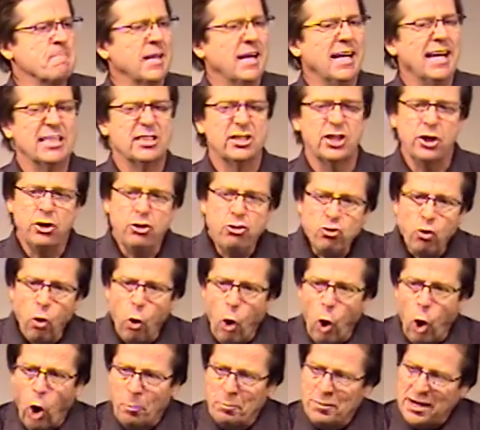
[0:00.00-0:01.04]
as a
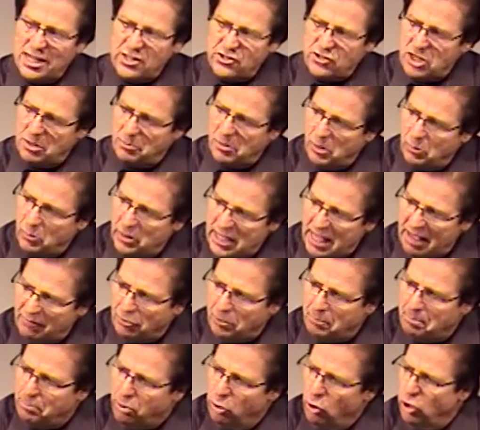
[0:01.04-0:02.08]
norm, not something we have to
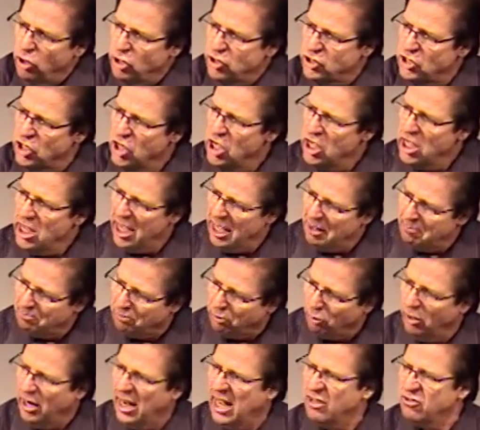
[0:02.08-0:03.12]
push and
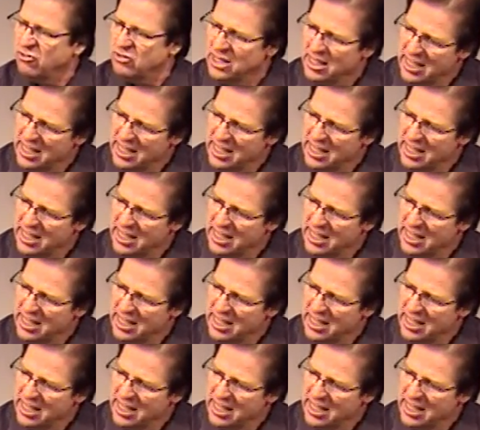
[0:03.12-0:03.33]
press